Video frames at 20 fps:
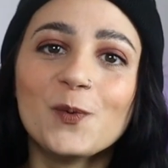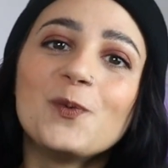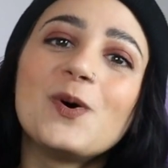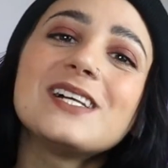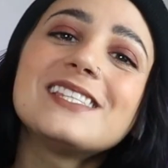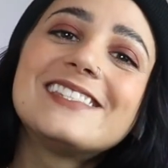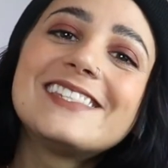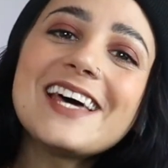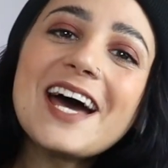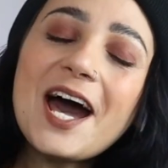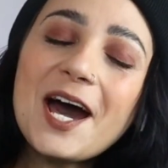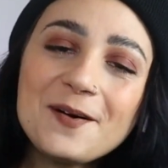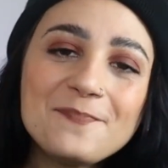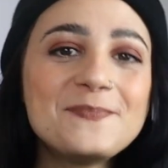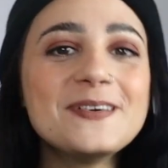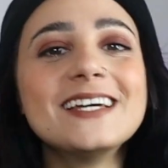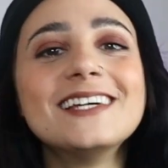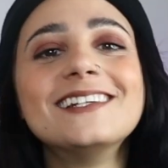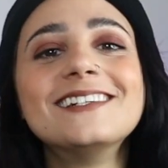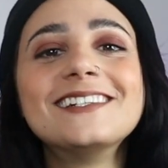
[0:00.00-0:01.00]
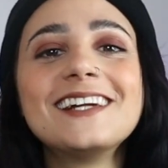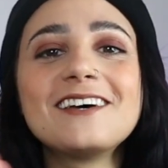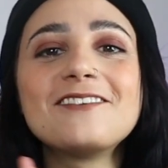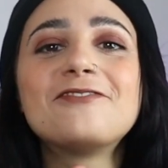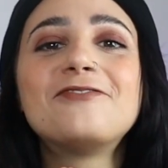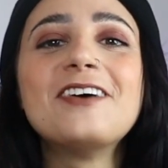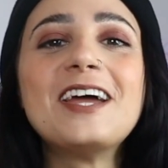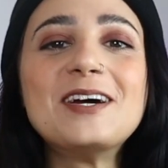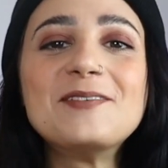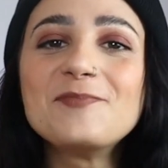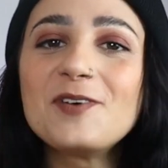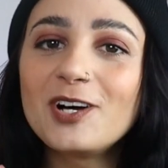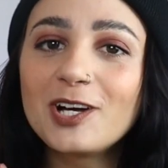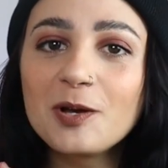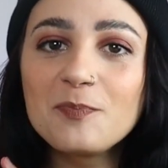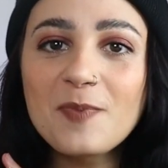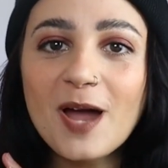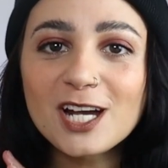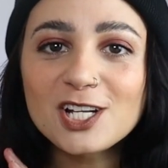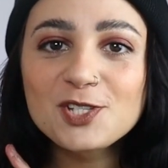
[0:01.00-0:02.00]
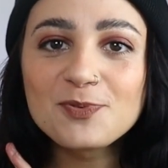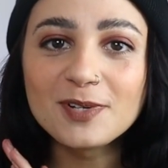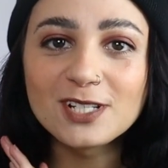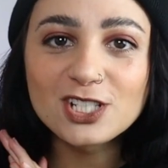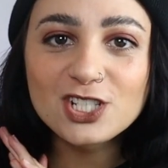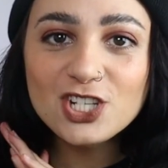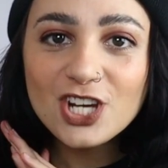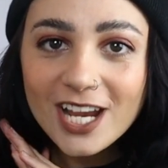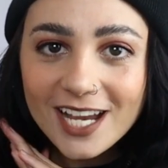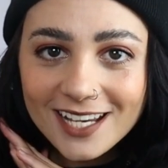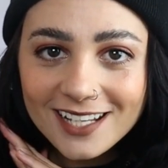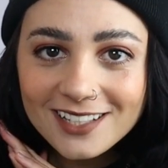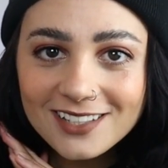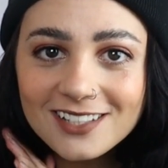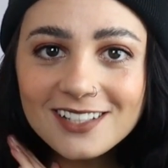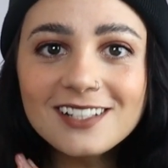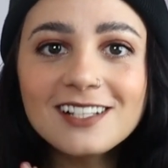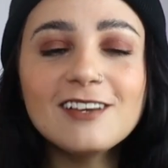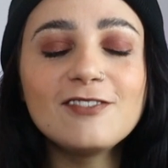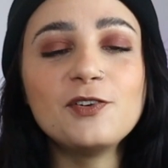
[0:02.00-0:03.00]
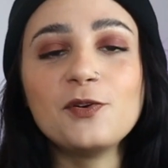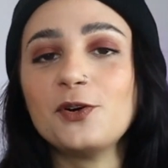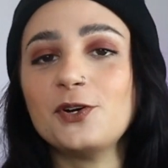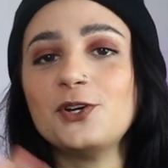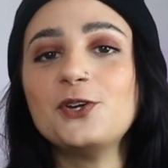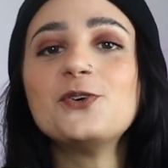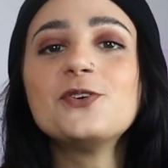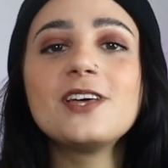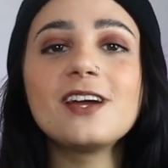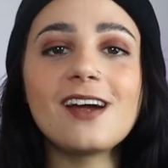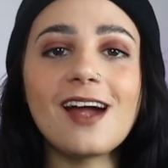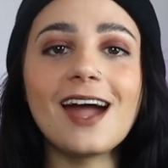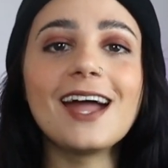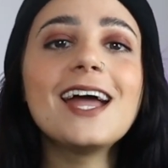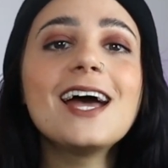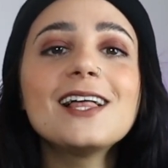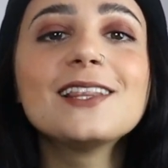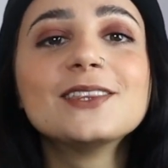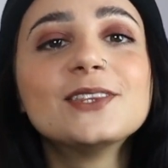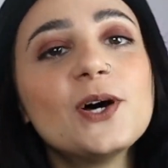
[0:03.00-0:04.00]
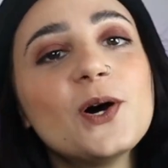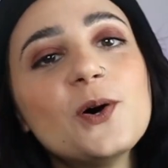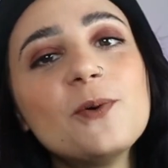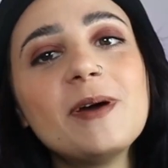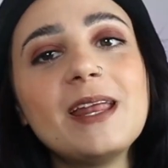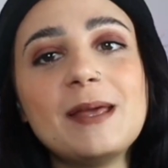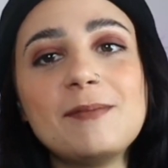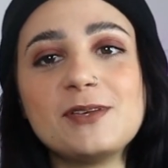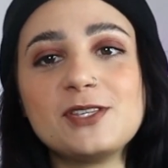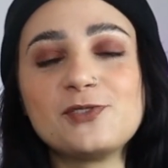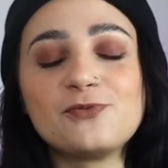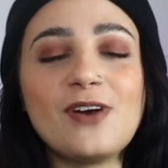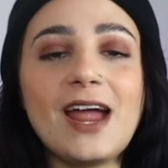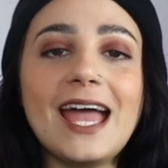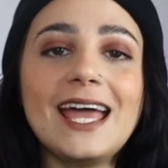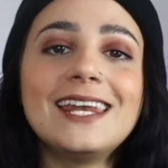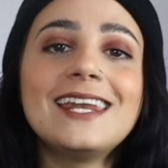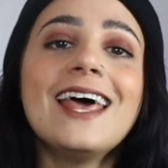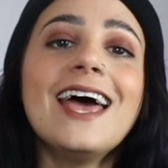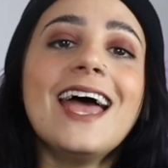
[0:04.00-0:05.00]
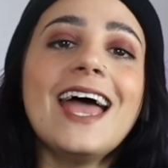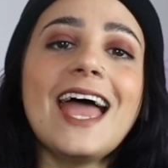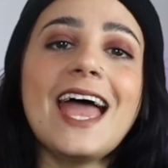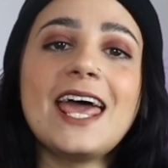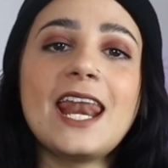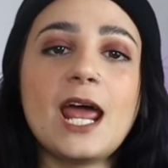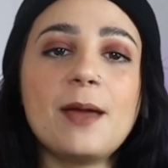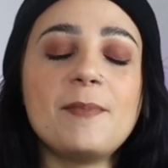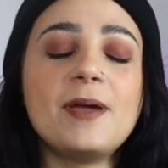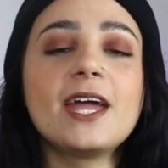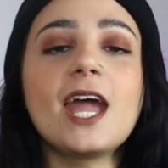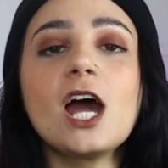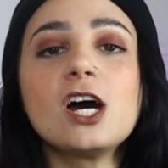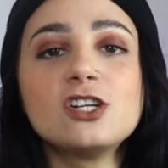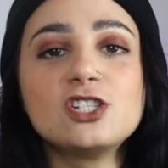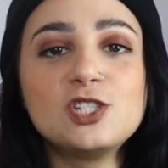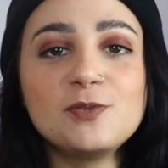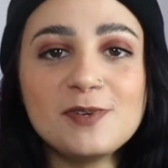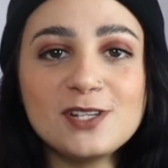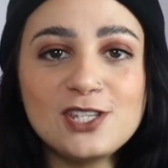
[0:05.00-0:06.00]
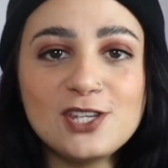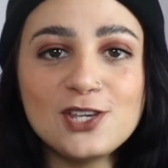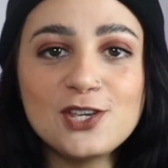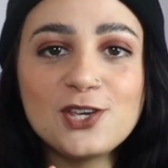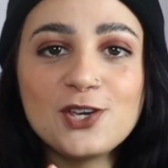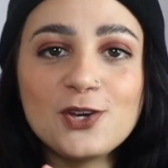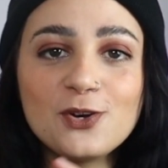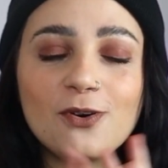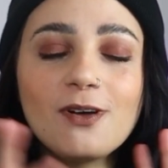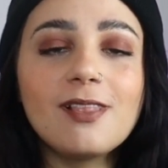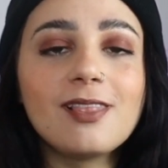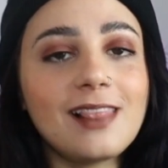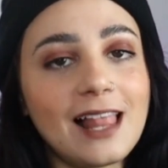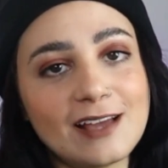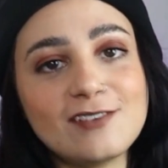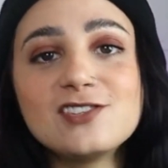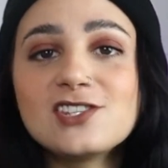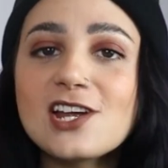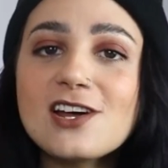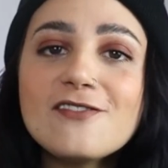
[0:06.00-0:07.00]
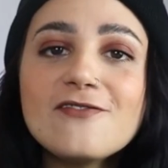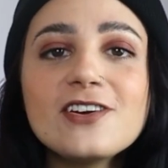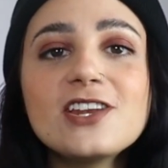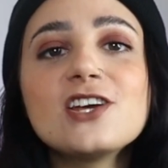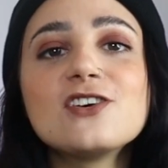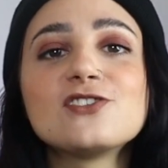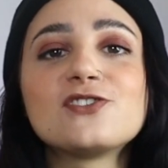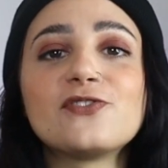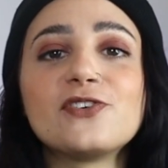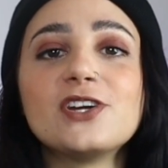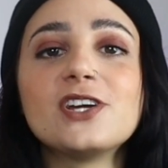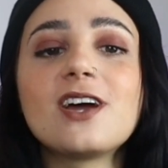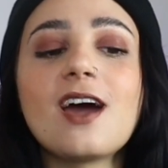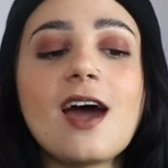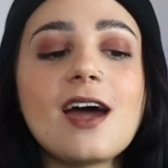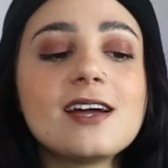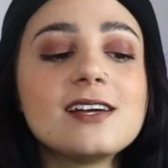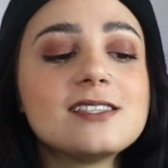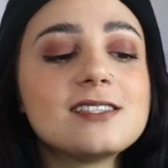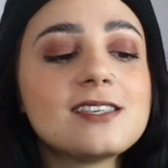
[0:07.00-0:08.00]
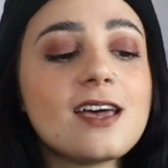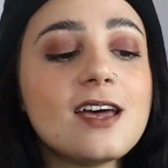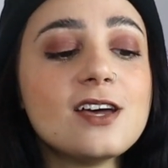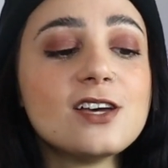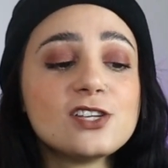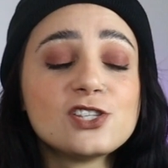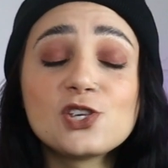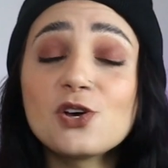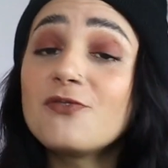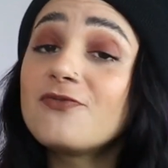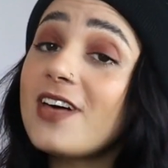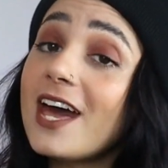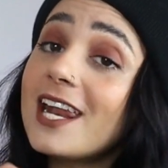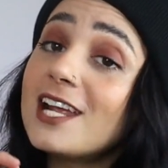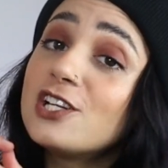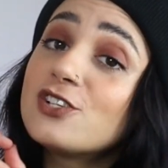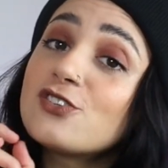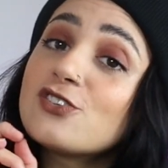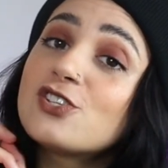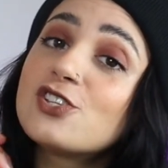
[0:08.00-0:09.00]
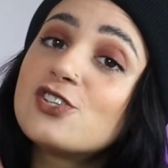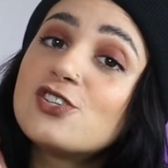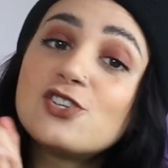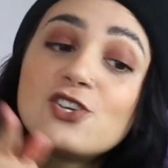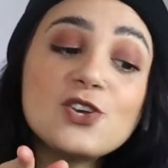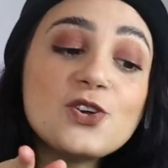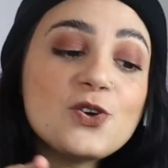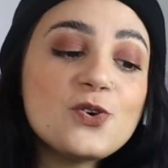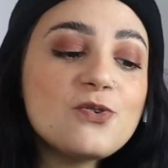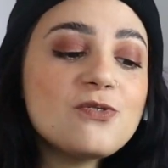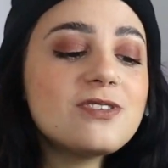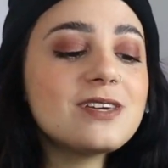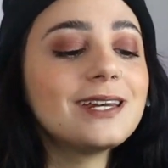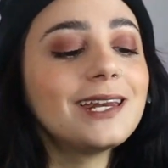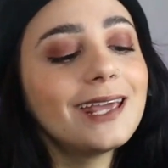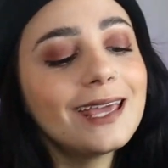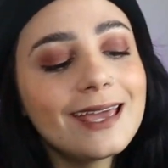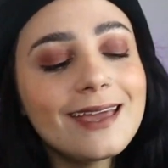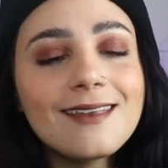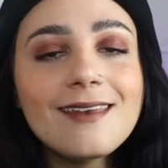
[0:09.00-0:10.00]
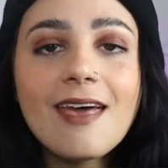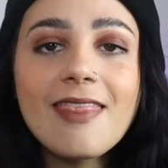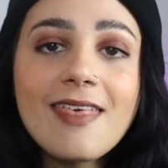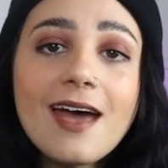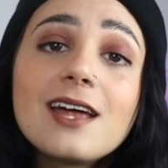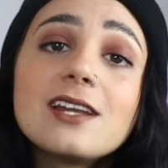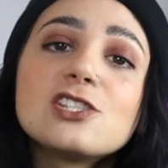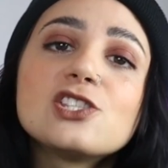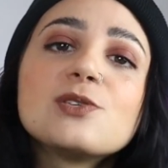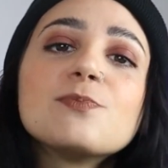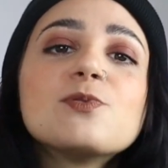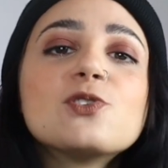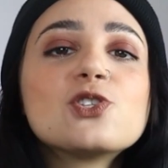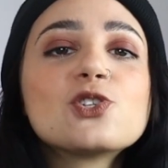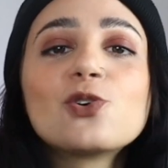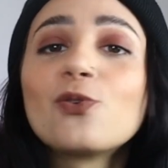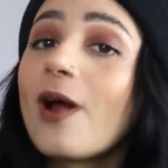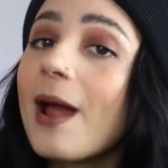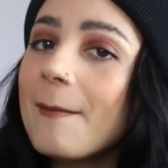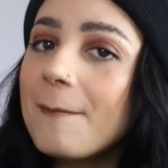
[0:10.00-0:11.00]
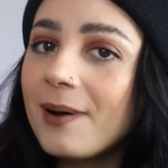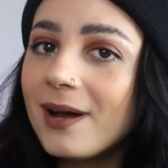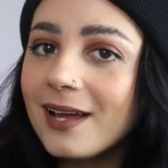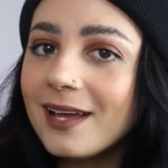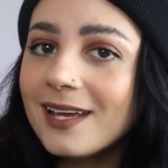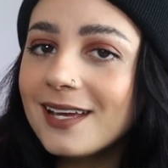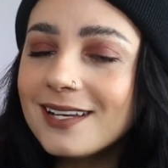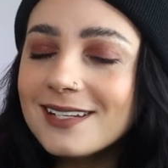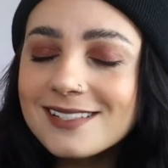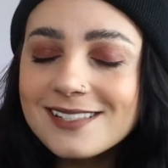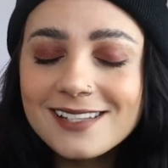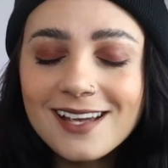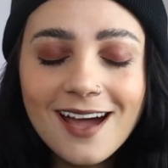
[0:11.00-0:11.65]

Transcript: What's up, internet fam? Welcome back to my channel. If you are new there, hi, hello, my name is Ren, and I make LGBTQ lifestyle videos for you guys. So if that interests you, then hit that subscribe button.